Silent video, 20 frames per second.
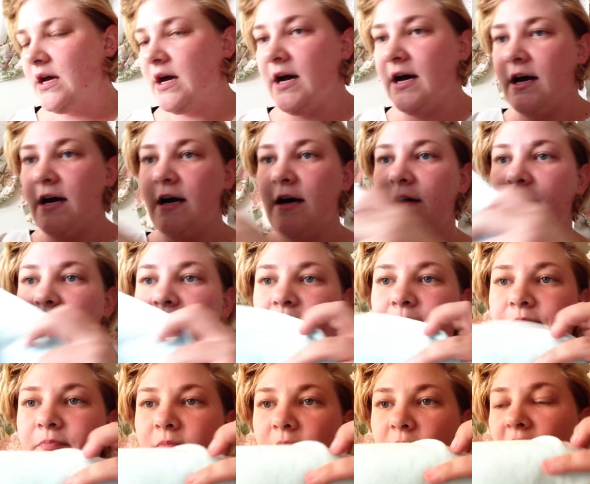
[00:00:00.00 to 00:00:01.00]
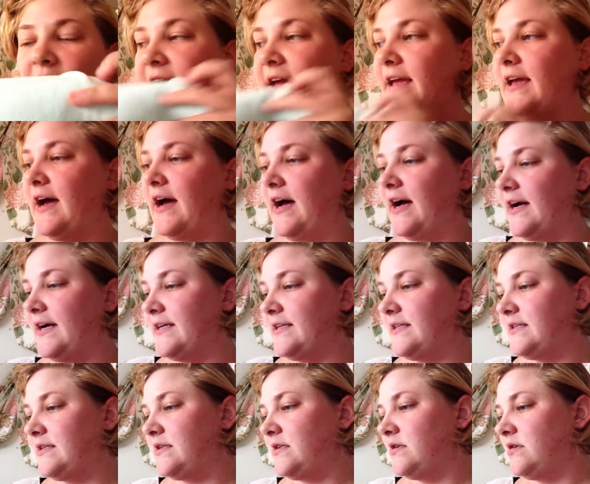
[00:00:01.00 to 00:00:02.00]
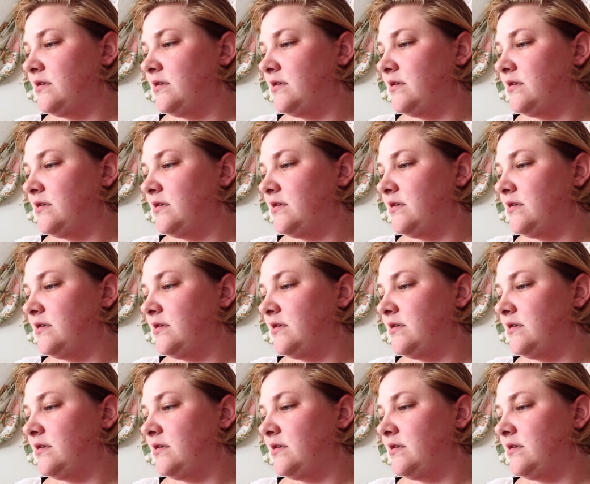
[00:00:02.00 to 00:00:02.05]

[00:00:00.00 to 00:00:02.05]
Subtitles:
I got